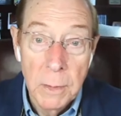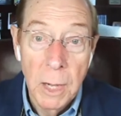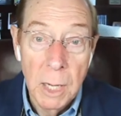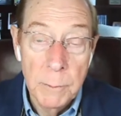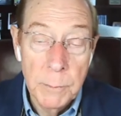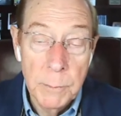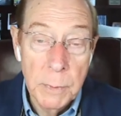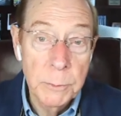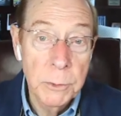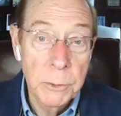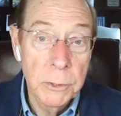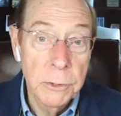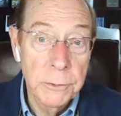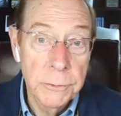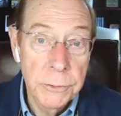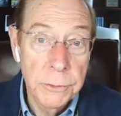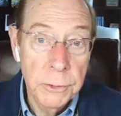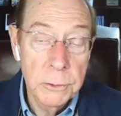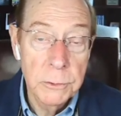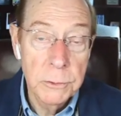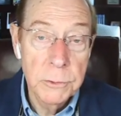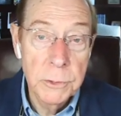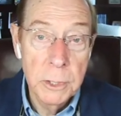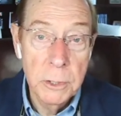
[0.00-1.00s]
I remember the
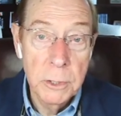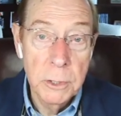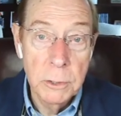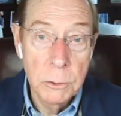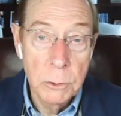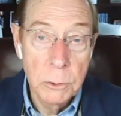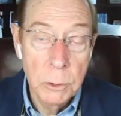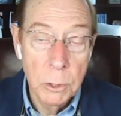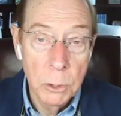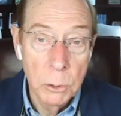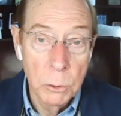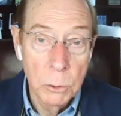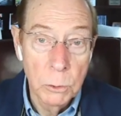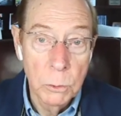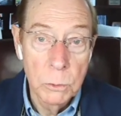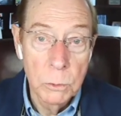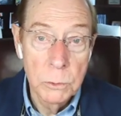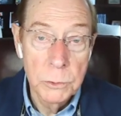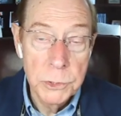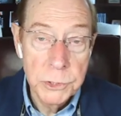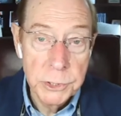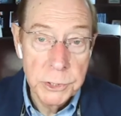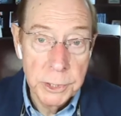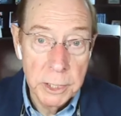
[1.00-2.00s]
13 year old
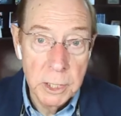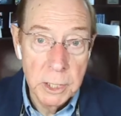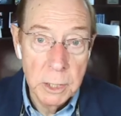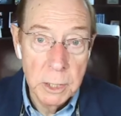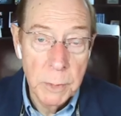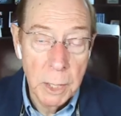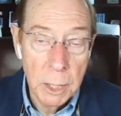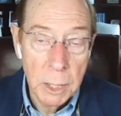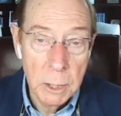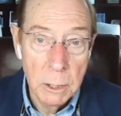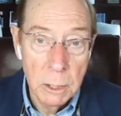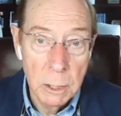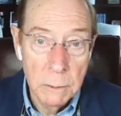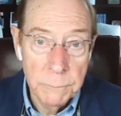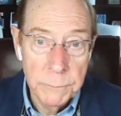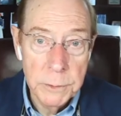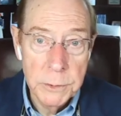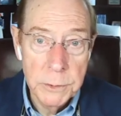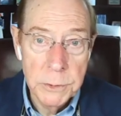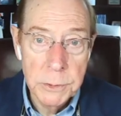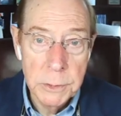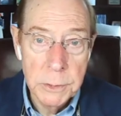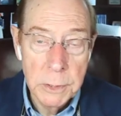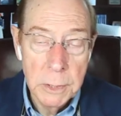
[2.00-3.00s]
sat in my
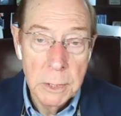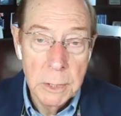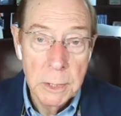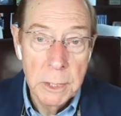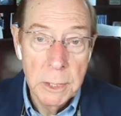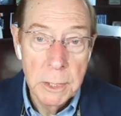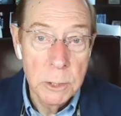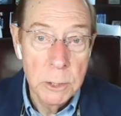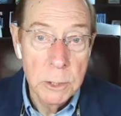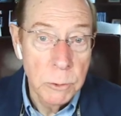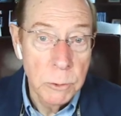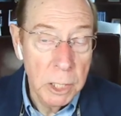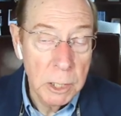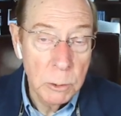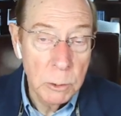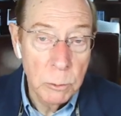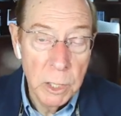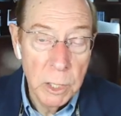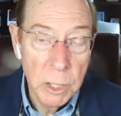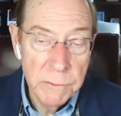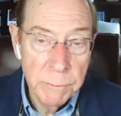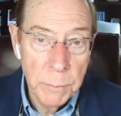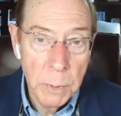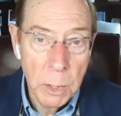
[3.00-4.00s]
office. He had run
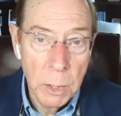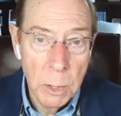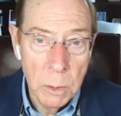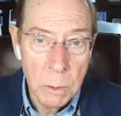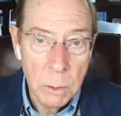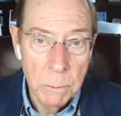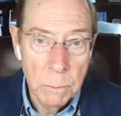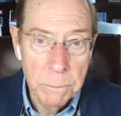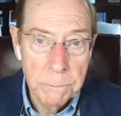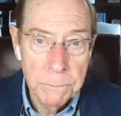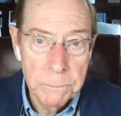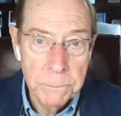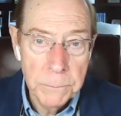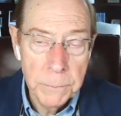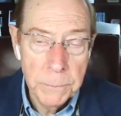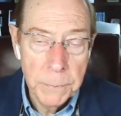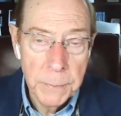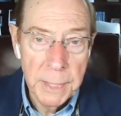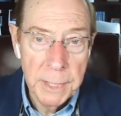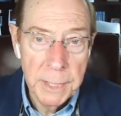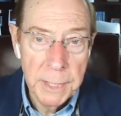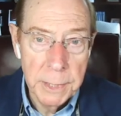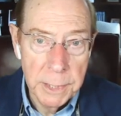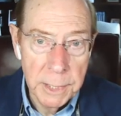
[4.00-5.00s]
away from home
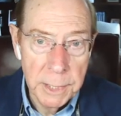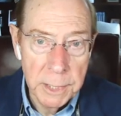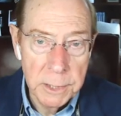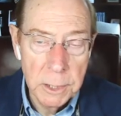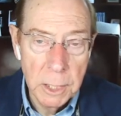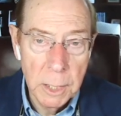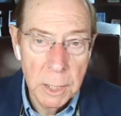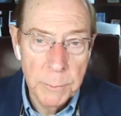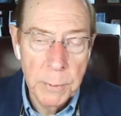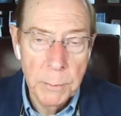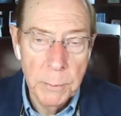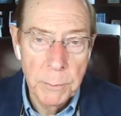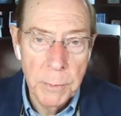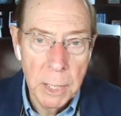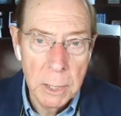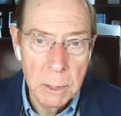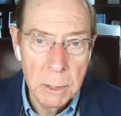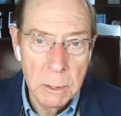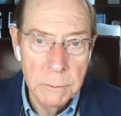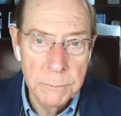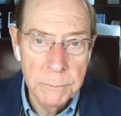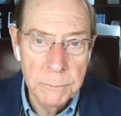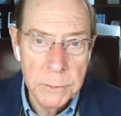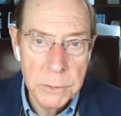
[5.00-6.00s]
and he ended up in my
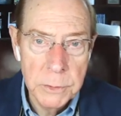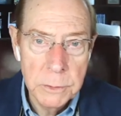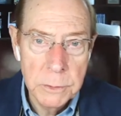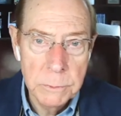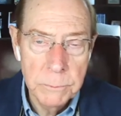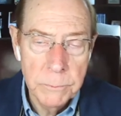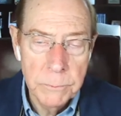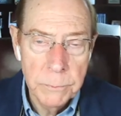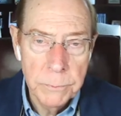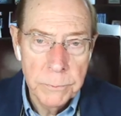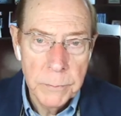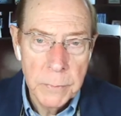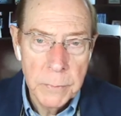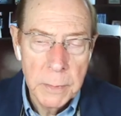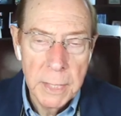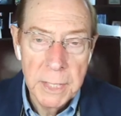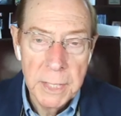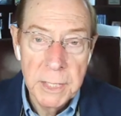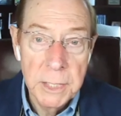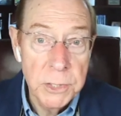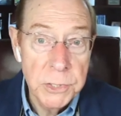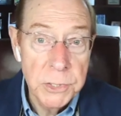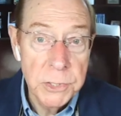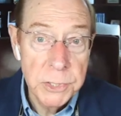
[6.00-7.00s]
office.
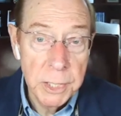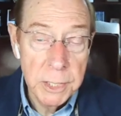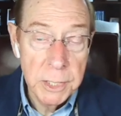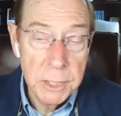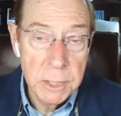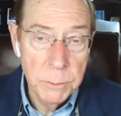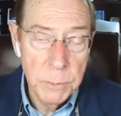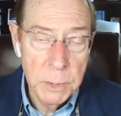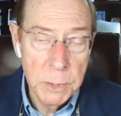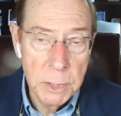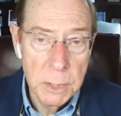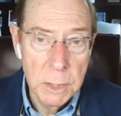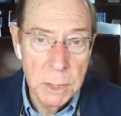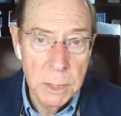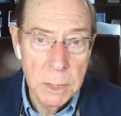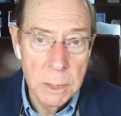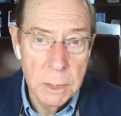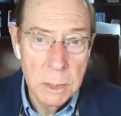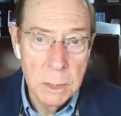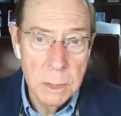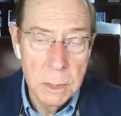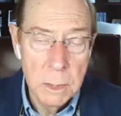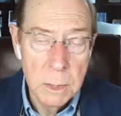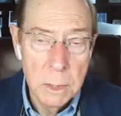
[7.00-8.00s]
And he said to me,
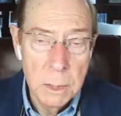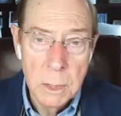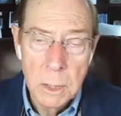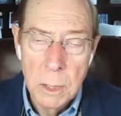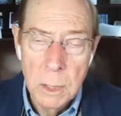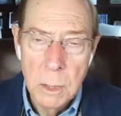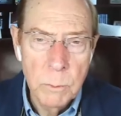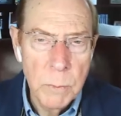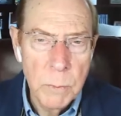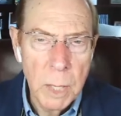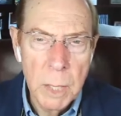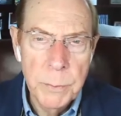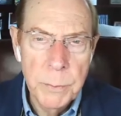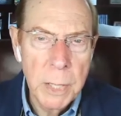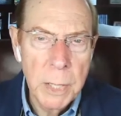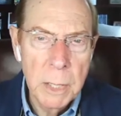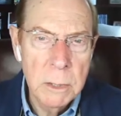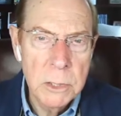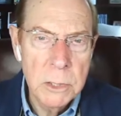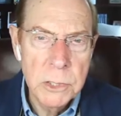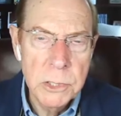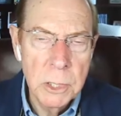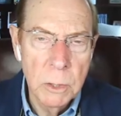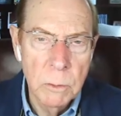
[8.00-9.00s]
My
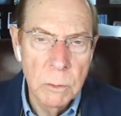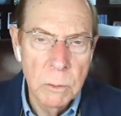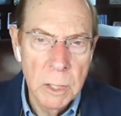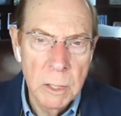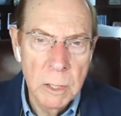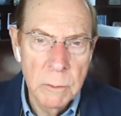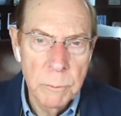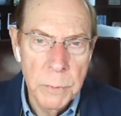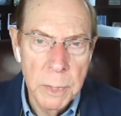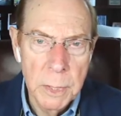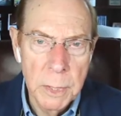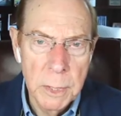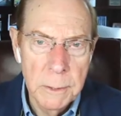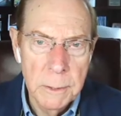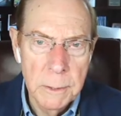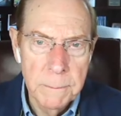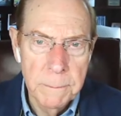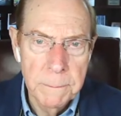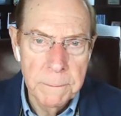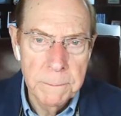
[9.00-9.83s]
parents don't love me.